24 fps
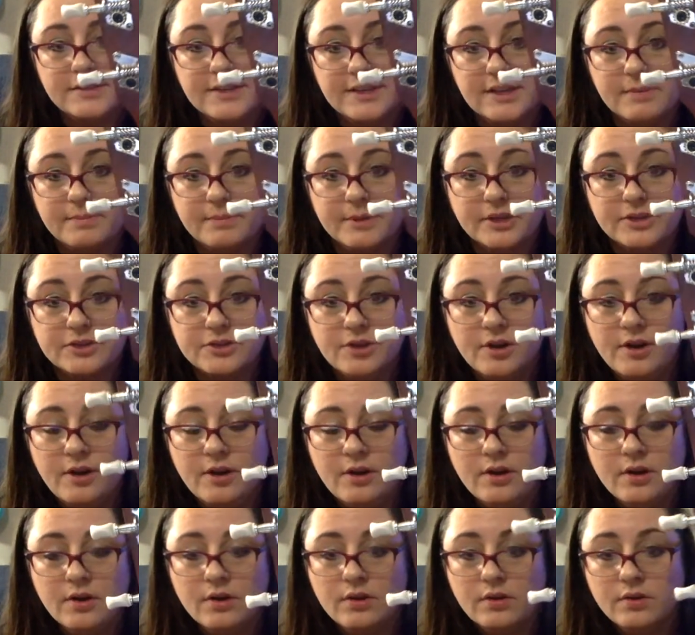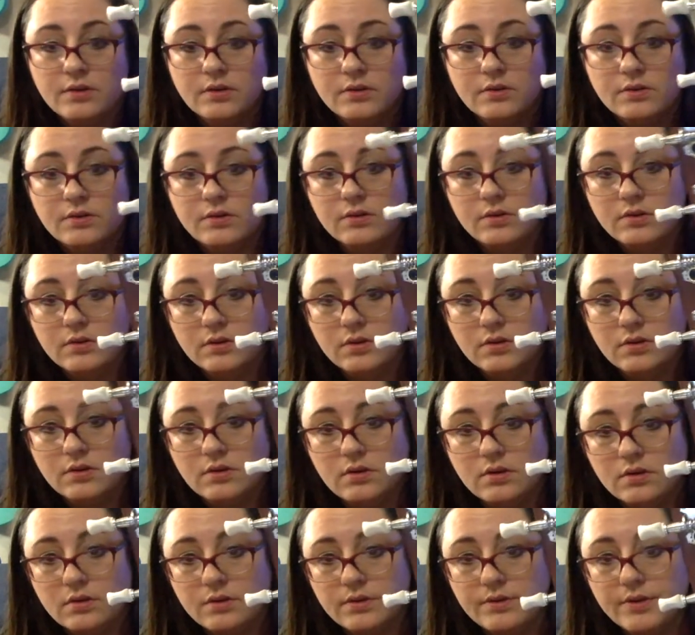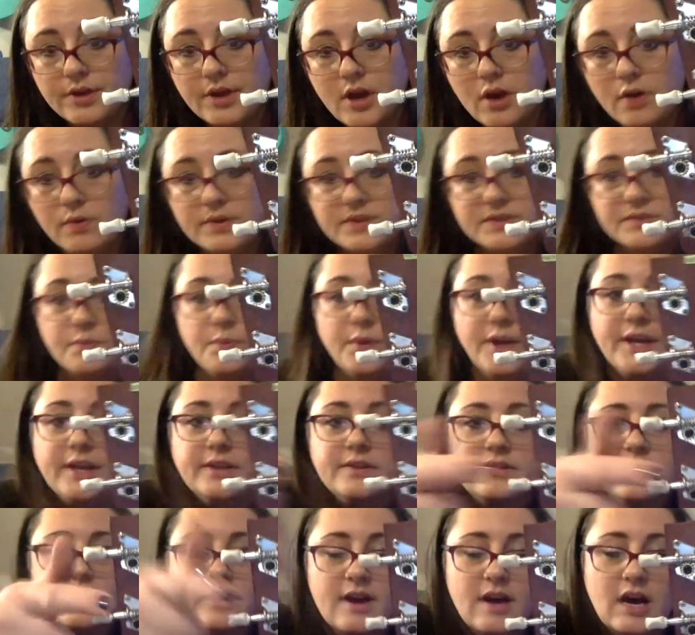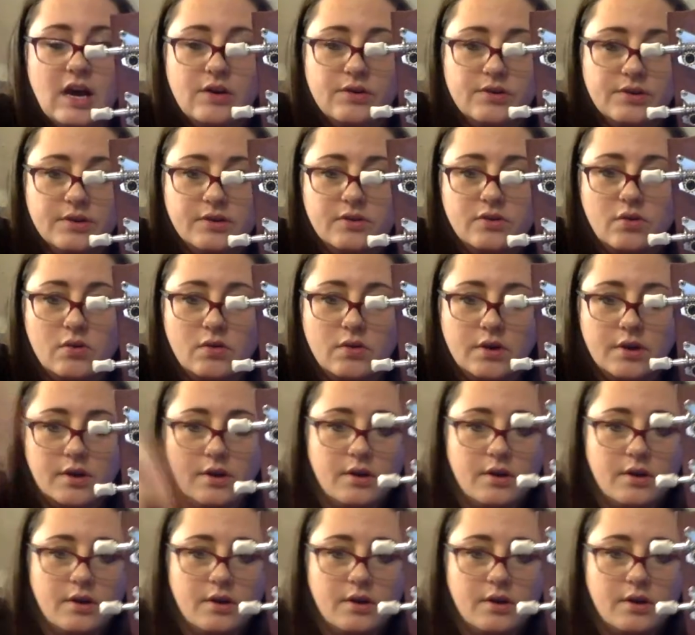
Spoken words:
take a picture. They always wing to the outer corner.